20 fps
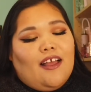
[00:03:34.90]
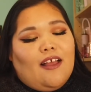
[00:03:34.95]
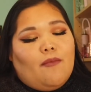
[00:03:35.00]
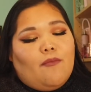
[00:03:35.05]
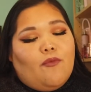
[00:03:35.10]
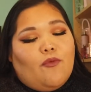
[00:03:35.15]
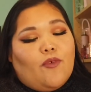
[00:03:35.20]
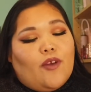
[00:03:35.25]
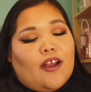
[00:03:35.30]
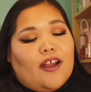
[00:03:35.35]

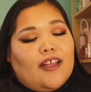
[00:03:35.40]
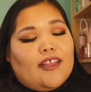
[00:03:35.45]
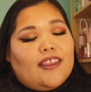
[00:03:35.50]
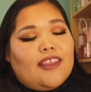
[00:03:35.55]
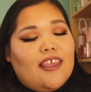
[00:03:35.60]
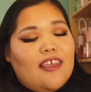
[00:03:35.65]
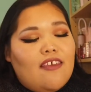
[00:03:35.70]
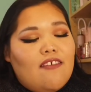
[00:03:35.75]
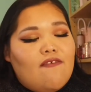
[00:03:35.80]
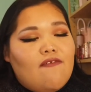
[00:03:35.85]
where I
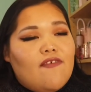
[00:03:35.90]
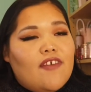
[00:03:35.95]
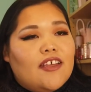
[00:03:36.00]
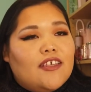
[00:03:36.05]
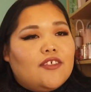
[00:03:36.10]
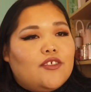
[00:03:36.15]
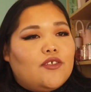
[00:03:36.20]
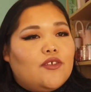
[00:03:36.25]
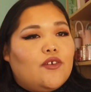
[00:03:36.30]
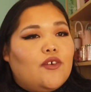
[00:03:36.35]
live,
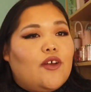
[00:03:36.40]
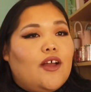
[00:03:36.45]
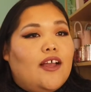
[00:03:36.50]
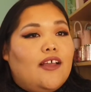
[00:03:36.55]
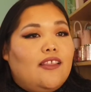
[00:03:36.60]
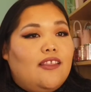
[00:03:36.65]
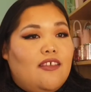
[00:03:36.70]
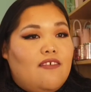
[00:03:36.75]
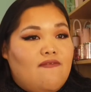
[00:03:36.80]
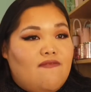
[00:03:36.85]
so I
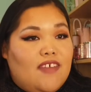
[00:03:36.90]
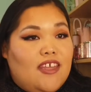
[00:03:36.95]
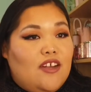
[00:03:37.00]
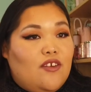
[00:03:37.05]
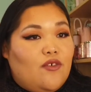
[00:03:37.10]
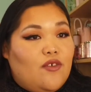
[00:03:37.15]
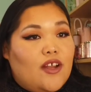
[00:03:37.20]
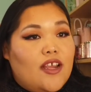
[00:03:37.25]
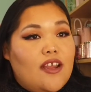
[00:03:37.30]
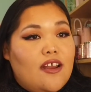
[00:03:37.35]
live in
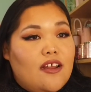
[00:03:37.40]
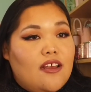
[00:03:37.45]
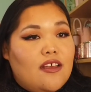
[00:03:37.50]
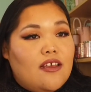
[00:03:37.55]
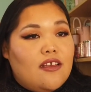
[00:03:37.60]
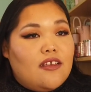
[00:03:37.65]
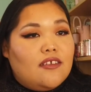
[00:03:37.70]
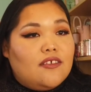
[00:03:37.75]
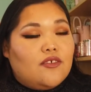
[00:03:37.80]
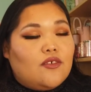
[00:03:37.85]

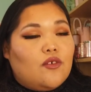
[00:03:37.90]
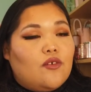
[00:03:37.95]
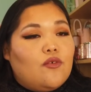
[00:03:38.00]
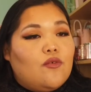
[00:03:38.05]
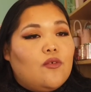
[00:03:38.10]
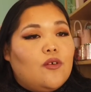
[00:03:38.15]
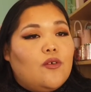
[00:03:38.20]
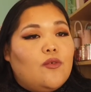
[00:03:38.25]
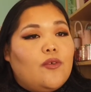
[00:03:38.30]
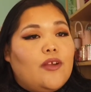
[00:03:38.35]
Oneida, so
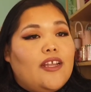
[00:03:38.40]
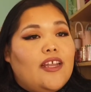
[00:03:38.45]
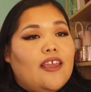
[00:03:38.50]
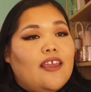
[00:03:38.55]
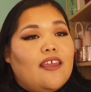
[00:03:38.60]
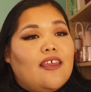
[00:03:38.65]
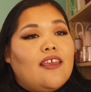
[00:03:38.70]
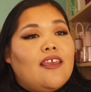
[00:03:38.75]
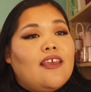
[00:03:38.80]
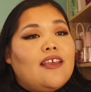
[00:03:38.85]

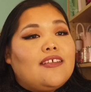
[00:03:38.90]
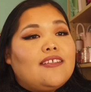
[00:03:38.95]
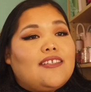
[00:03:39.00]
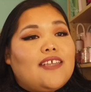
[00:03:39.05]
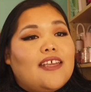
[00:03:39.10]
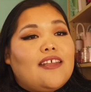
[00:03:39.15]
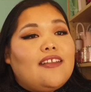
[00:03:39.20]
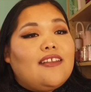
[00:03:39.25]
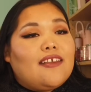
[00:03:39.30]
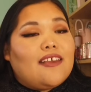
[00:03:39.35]
Hongkong
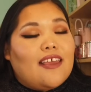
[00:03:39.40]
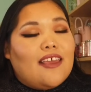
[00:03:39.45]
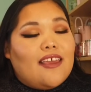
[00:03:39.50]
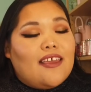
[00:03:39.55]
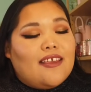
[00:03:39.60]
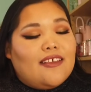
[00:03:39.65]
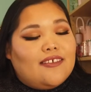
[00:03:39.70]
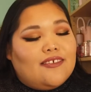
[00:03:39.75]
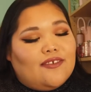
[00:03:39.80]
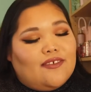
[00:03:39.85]
de
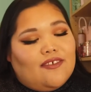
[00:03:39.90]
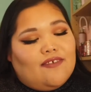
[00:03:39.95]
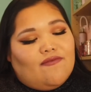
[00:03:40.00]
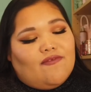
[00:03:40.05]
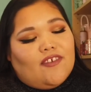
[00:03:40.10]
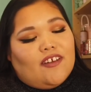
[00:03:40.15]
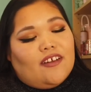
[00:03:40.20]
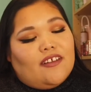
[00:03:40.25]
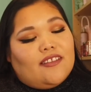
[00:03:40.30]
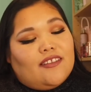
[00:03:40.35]
nage, so I
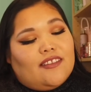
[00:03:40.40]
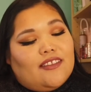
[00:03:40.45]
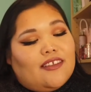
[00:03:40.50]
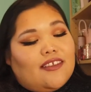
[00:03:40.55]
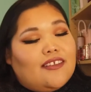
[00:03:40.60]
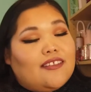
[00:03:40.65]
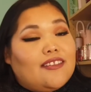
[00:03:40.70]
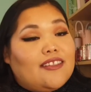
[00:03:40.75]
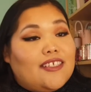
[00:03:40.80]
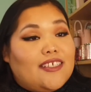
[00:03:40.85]
forgot
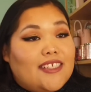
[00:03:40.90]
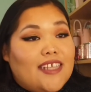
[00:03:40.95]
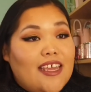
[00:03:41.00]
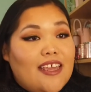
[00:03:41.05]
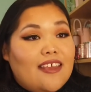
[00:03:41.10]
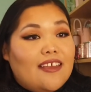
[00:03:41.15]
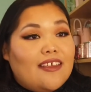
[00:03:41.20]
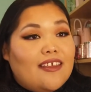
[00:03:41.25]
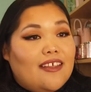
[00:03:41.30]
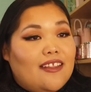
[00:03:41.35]
the
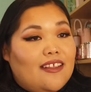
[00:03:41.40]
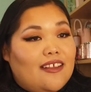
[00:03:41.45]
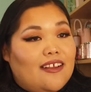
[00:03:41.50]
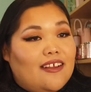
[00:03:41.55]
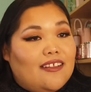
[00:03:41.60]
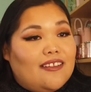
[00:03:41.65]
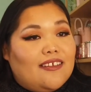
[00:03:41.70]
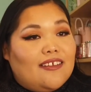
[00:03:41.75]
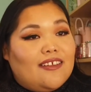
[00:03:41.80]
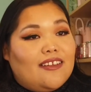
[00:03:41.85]
day, and I
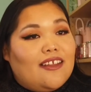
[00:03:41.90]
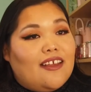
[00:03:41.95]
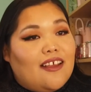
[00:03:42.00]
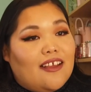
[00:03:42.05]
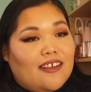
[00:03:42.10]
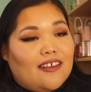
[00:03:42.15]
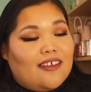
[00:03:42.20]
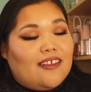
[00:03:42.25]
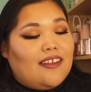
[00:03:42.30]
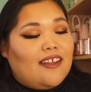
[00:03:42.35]
got
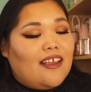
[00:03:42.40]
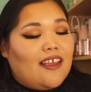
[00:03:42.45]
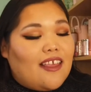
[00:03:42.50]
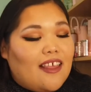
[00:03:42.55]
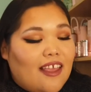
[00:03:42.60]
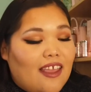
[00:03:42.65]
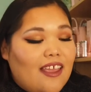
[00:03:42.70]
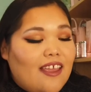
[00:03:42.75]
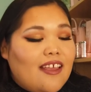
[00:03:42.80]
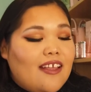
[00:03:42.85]

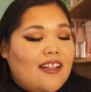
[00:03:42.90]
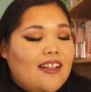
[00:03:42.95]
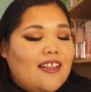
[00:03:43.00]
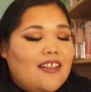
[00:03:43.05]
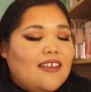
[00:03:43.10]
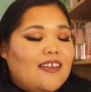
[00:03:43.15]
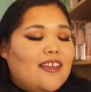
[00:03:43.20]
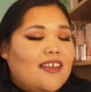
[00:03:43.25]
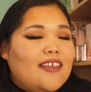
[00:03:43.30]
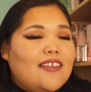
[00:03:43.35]
gana.
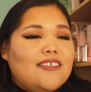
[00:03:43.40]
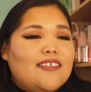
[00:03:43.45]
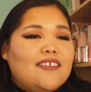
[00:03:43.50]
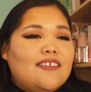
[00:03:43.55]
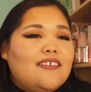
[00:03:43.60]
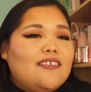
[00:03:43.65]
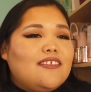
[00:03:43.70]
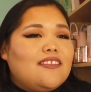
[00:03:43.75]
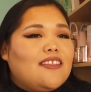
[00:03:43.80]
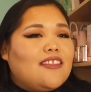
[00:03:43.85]
I guess
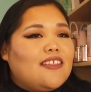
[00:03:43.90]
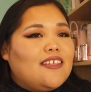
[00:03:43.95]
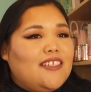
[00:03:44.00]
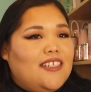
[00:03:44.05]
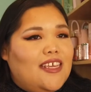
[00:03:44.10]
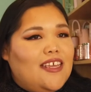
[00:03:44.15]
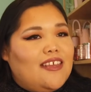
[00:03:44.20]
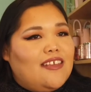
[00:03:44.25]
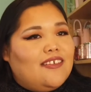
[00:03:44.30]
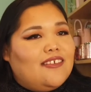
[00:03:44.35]
the
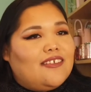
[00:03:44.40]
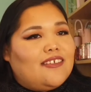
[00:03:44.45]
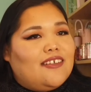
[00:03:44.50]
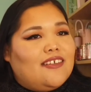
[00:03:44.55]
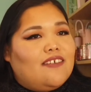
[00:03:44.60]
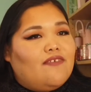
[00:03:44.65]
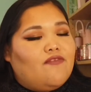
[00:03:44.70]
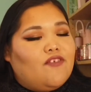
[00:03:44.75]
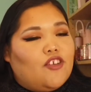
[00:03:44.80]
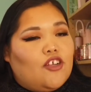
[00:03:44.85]
day is
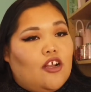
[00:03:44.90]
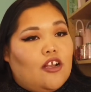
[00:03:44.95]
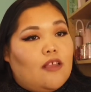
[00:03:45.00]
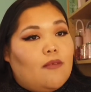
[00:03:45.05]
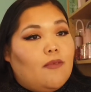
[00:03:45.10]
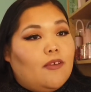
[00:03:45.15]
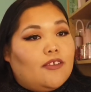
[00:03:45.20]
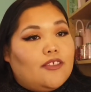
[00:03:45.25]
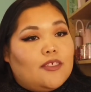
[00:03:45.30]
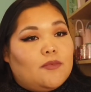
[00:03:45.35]
if you're talking
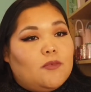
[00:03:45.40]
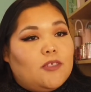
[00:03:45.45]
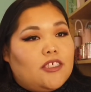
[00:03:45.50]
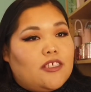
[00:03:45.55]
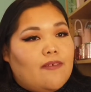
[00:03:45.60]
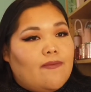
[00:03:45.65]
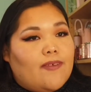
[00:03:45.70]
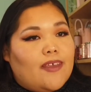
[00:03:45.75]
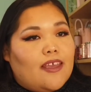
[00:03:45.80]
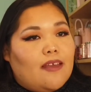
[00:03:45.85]
about
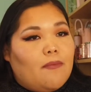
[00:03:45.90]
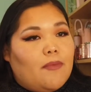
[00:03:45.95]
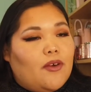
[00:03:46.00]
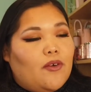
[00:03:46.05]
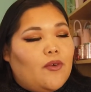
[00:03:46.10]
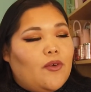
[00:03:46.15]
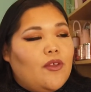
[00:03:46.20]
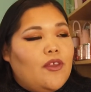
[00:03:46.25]
specific about